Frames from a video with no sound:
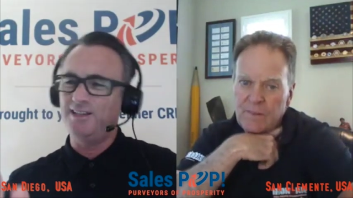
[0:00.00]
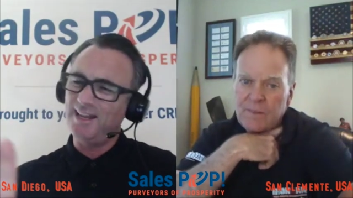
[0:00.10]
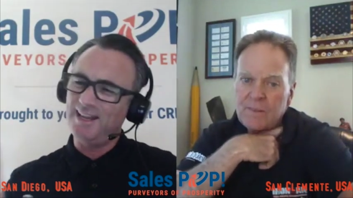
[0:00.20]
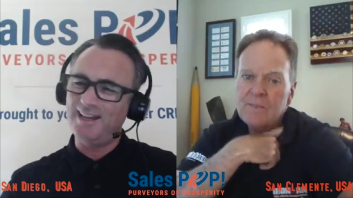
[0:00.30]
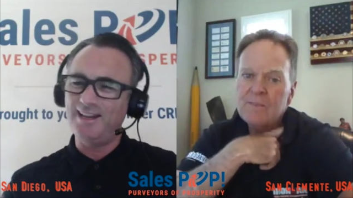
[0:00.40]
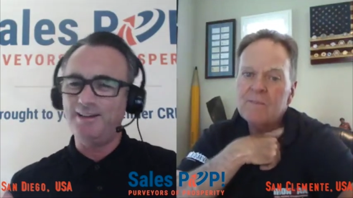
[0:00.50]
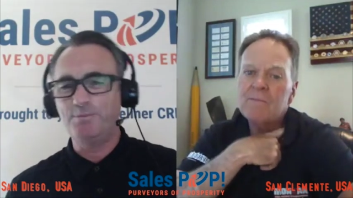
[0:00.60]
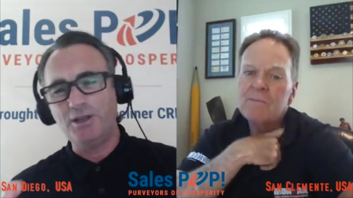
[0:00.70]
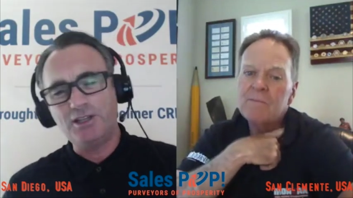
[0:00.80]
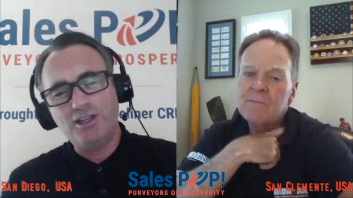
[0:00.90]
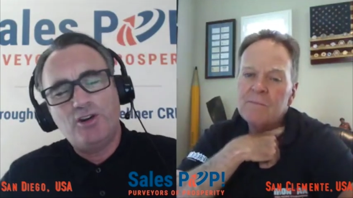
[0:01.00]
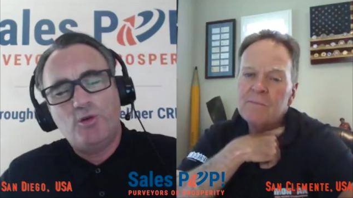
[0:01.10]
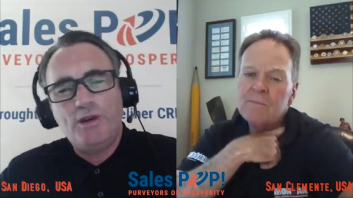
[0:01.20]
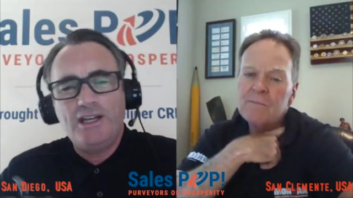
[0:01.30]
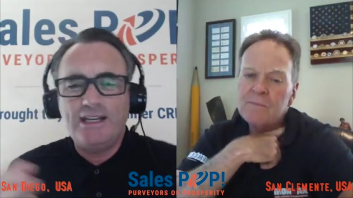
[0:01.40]
Speaker 1: yeah, but, you know,
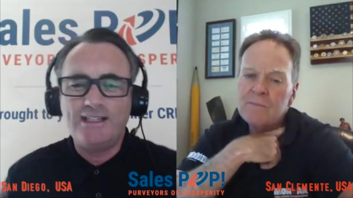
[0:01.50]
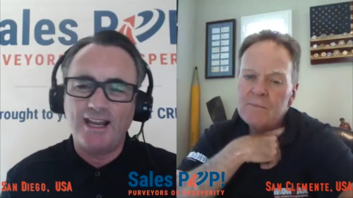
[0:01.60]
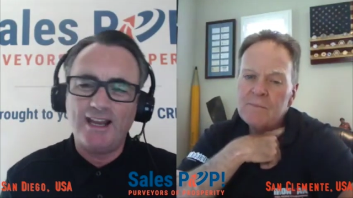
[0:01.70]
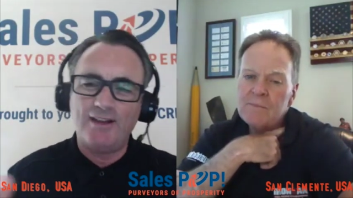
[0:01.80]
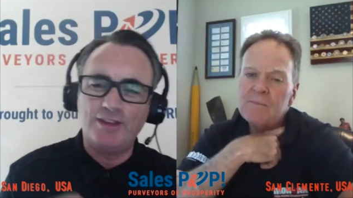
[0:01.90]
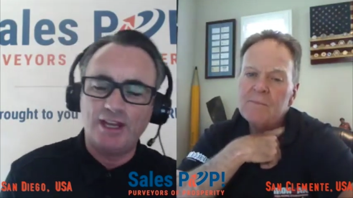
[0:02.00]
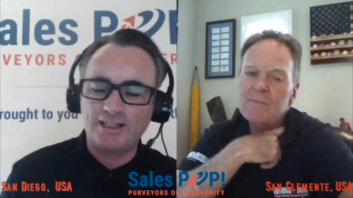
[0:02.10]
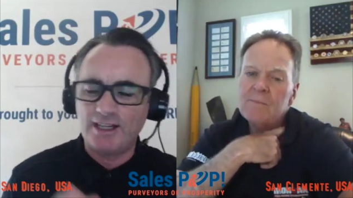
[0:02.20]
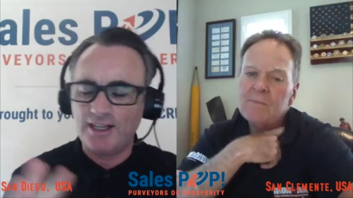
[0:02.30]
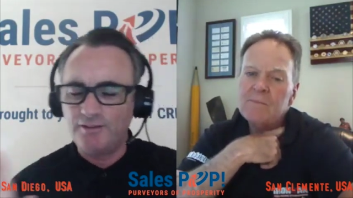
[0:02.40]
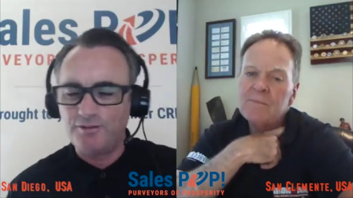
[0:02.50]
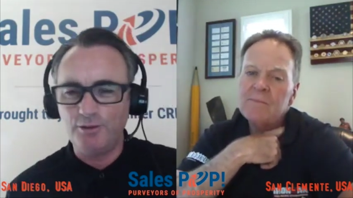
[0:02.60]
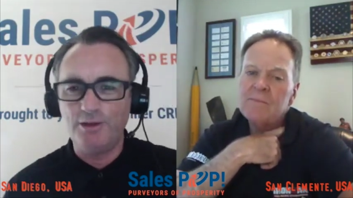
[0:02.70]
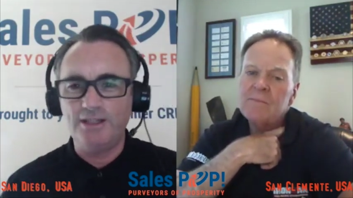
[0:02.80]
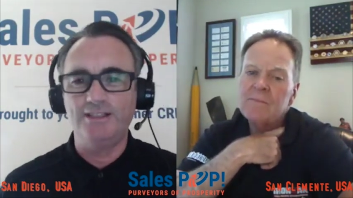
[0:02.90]
we need to have that kind of
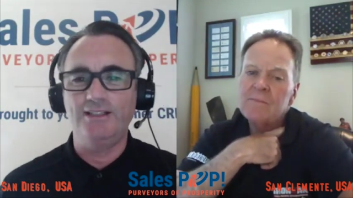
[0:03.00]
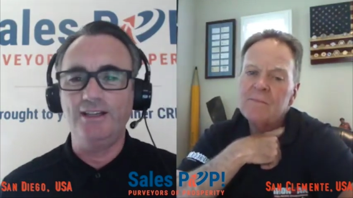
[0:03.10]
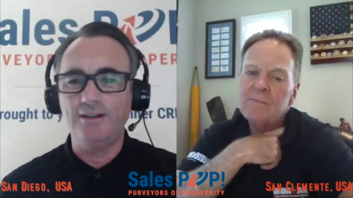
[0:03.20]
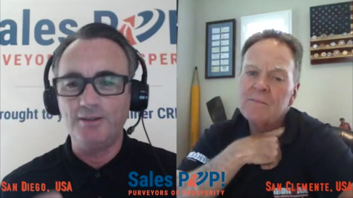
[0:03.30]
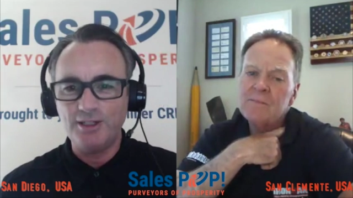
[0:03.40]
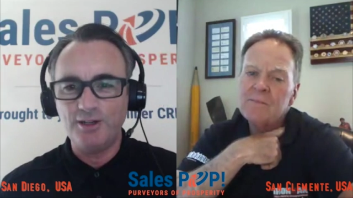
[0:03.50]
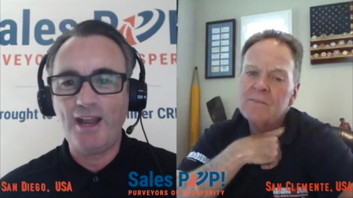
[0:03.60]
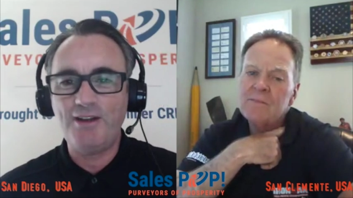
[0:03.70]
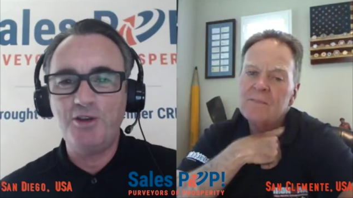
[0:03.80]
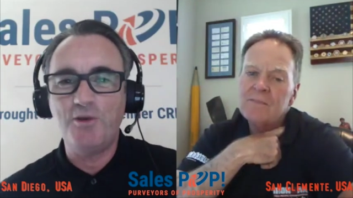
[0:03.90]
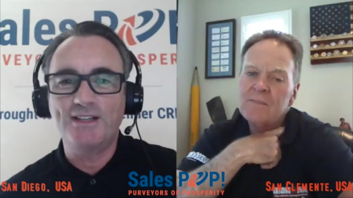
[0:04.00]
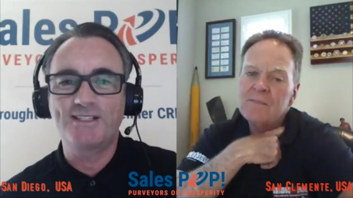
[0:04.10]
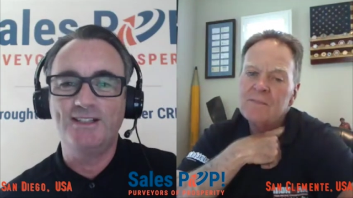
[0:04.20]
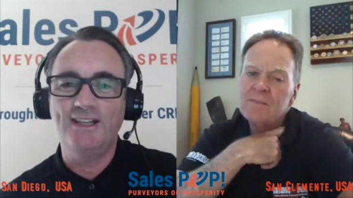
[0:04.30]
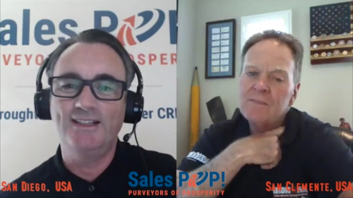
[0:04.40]
fluidity. And, you know, how do you
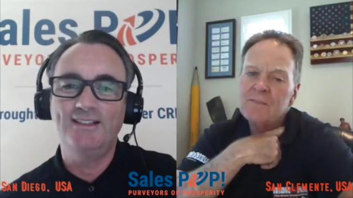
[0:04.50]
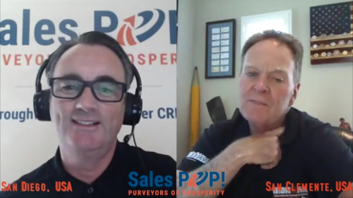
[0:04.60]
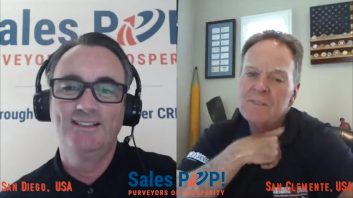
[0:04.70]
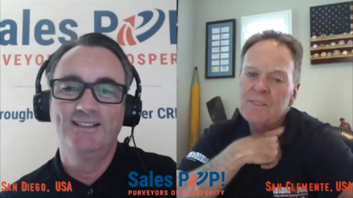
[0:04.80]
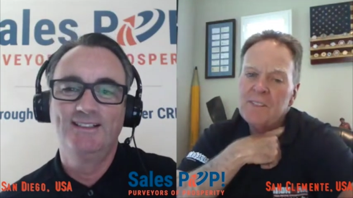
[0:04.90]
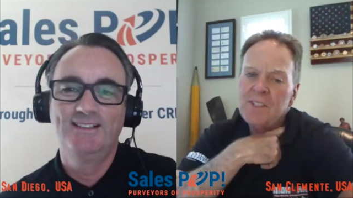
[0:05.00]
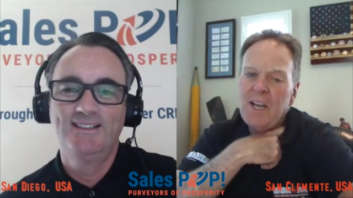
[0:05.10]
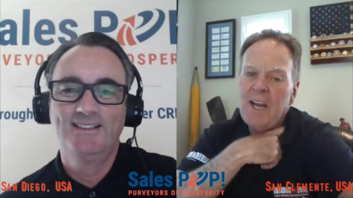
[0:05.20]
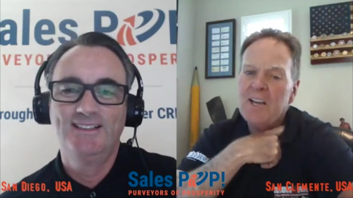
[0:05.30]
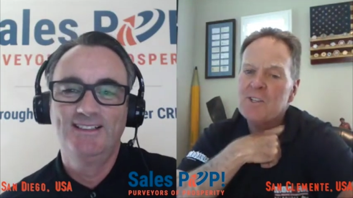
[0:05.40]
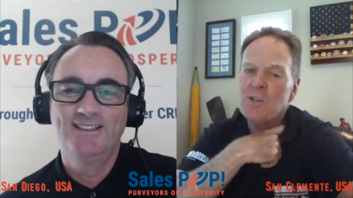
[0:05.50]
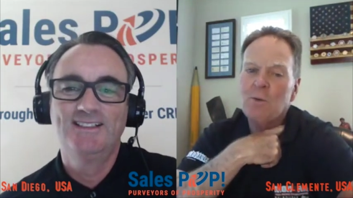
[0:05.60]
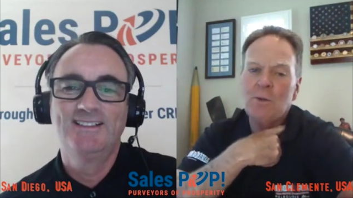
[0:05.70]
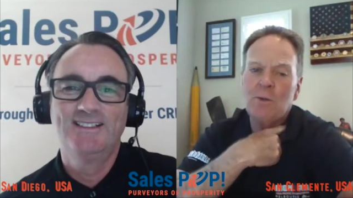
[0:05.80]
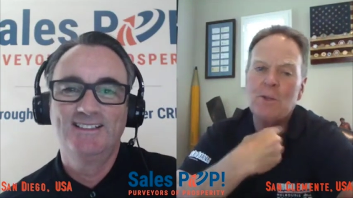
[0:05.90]
answer that?
Speaker 2: Yeah, so
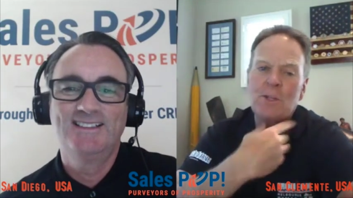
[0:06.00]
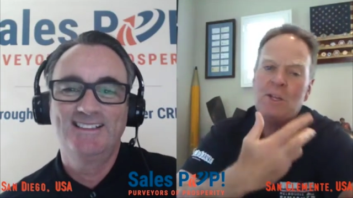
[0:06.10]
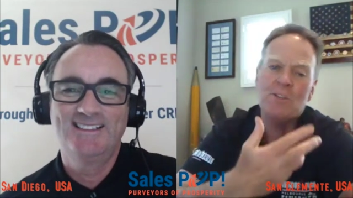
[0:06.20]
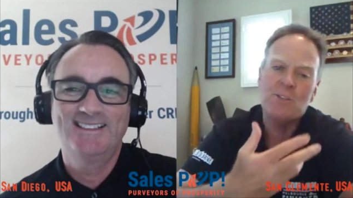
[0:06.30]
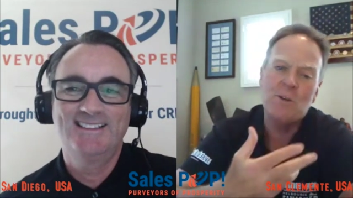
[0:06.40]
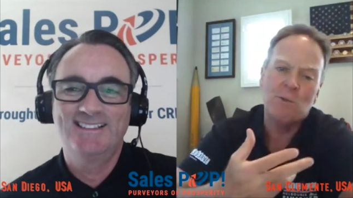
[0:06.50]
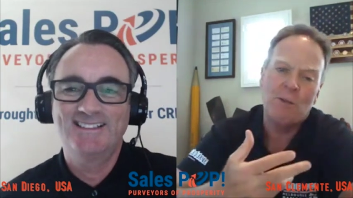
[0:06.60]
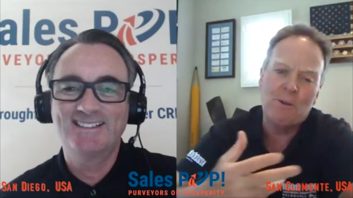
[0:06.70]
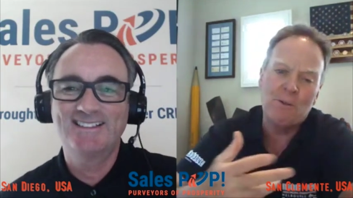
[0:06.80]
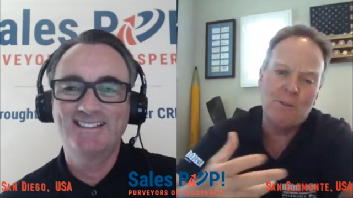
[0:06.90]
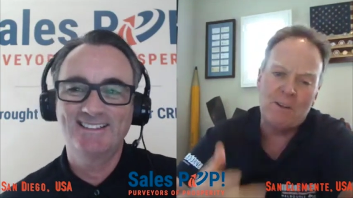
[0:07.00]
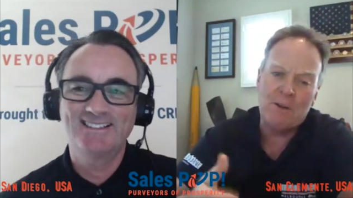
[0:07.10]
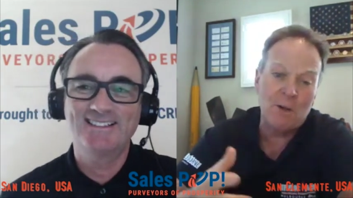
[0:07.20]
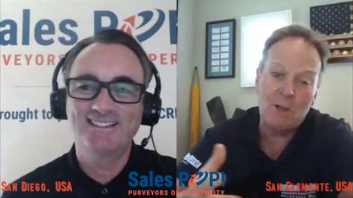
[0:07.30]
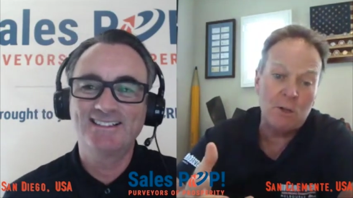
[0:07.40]
it's no different than,
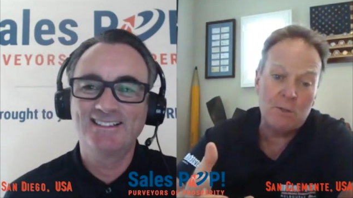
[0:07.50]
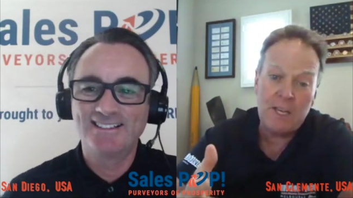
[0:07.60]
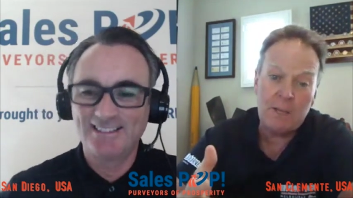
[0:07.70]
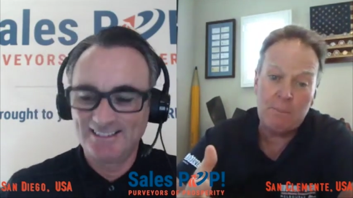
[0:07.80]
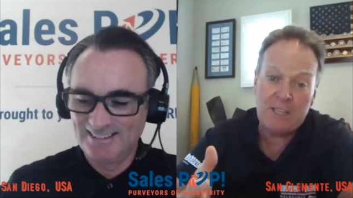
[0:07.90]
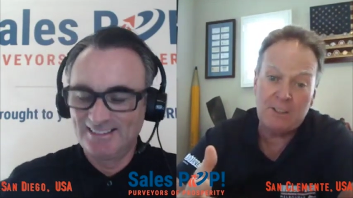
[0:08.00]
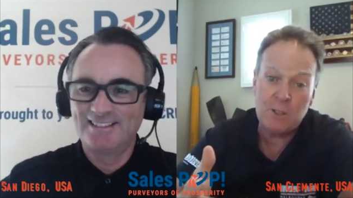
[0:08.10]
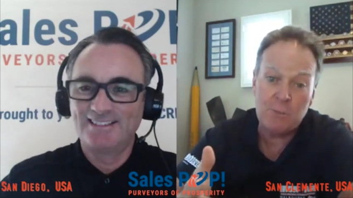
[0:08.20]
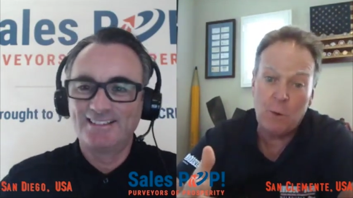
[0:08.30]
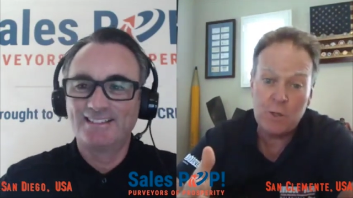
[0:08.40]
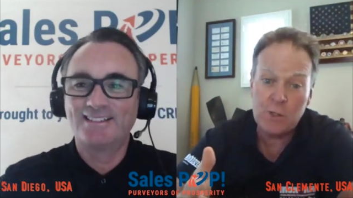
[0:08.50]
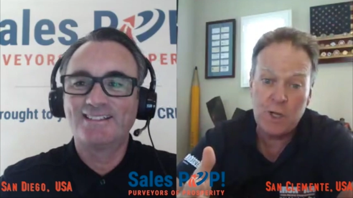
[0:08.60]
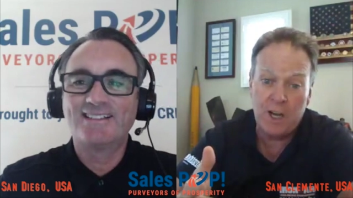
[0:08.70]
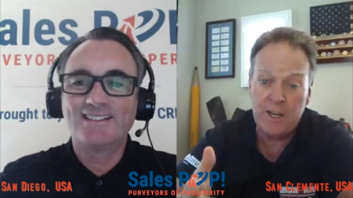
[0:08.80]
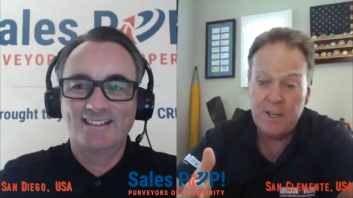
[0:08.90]
I'm going to go take it back to sports,
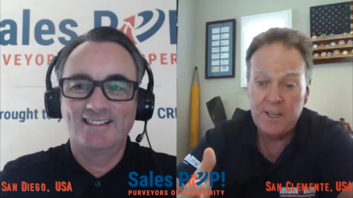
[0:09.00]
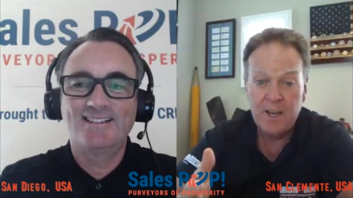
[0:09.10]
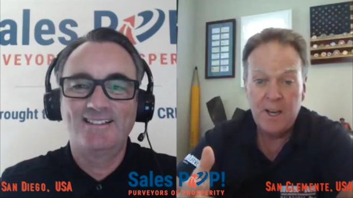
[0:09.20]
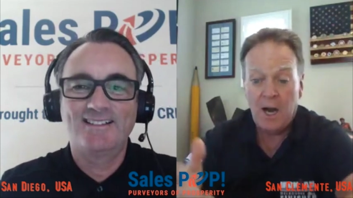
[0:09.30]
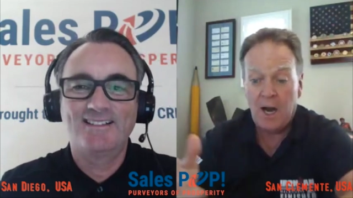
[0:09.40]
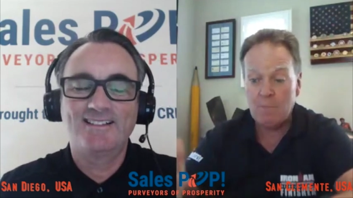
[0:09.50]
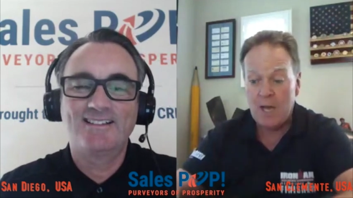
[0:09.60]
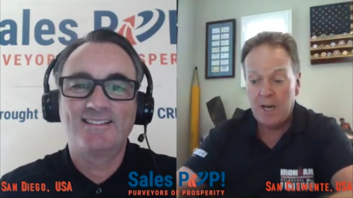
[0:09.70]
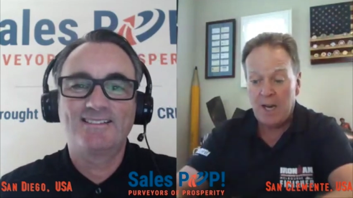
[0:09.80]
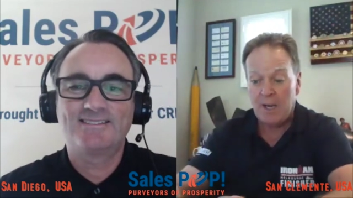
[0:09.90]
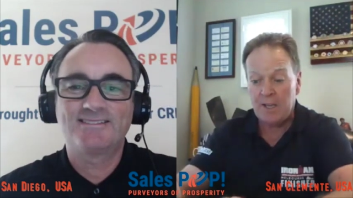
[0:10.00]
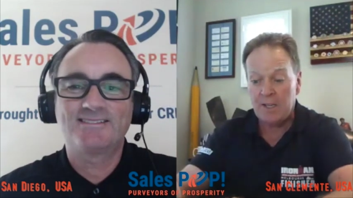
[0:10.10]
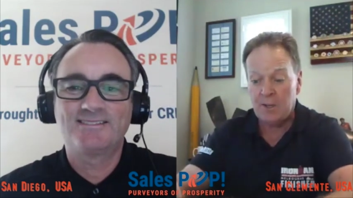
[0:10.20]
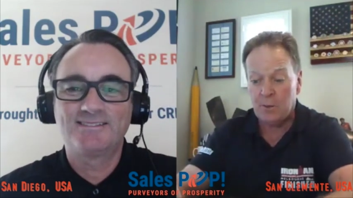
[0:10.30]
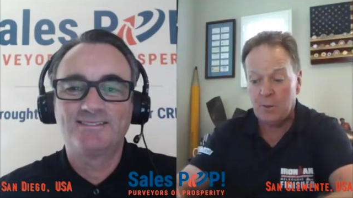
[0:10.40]
John. Mm. Um, uh,
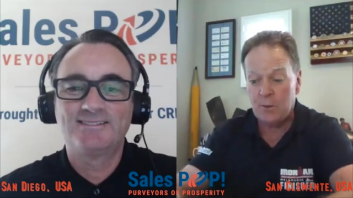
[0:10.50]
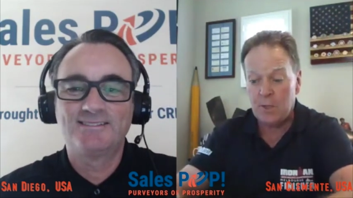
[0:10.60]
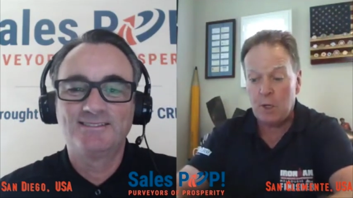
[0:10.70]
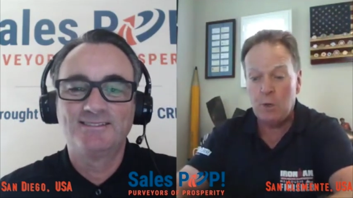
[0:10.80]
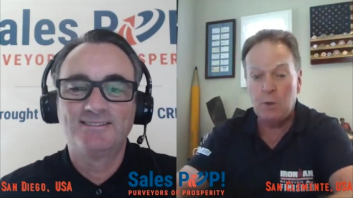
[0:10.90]
you know, the